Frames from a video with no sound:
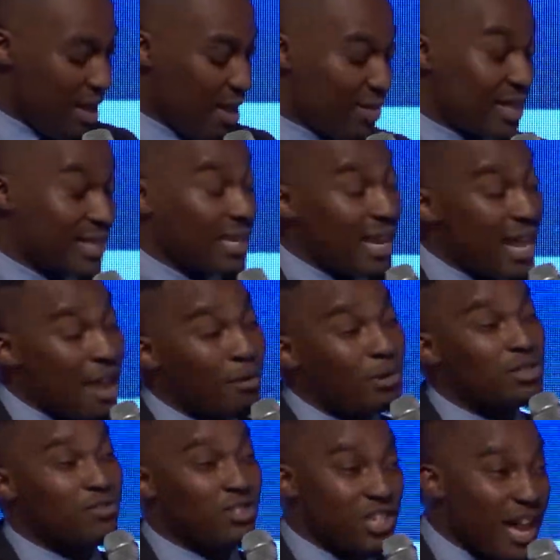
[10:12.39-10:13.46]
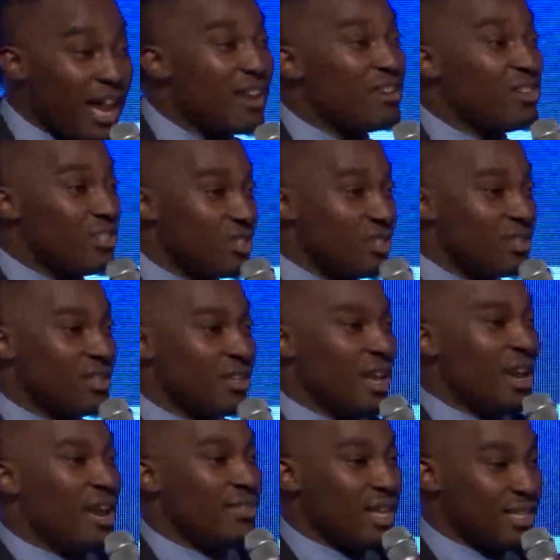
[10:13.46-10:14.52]
That's a language of challenge.
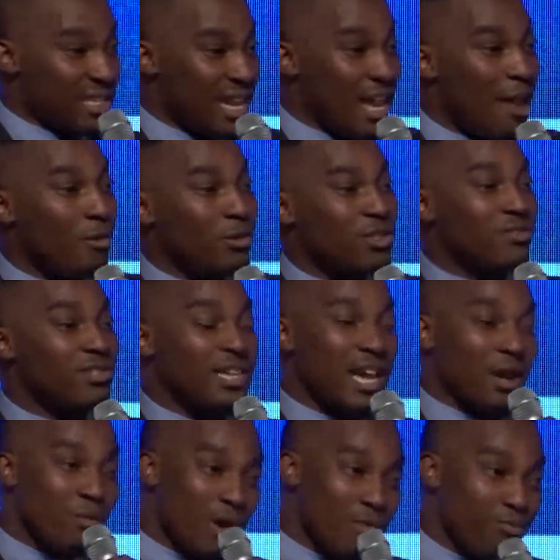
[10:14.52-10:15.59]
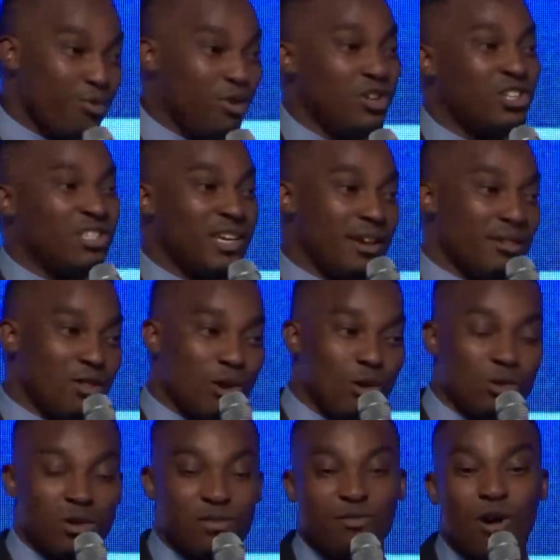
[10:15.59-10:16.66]
That's a language of saying we appreciate those
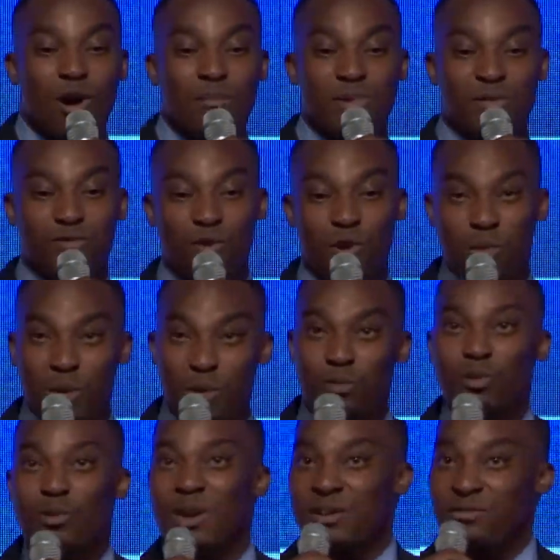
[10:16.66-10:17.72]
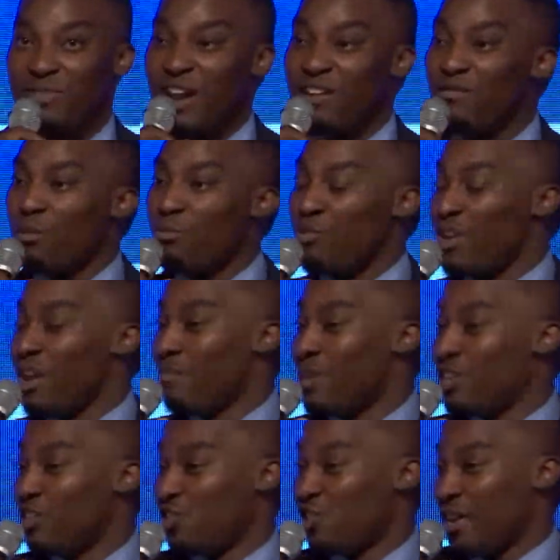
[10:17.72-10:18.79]
who have gone before, but we want to fight for
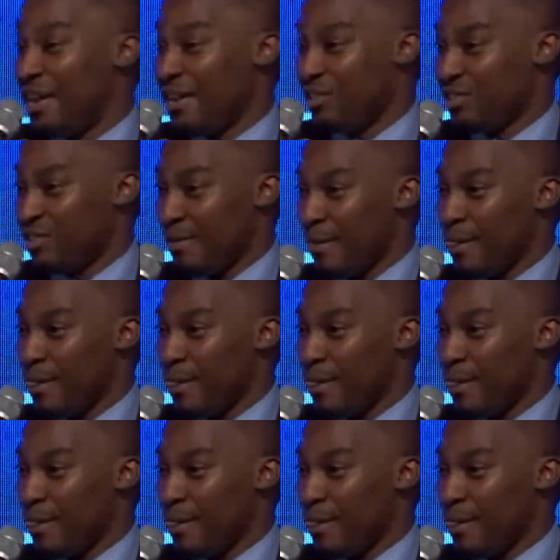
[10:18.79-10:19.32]
preeminent change.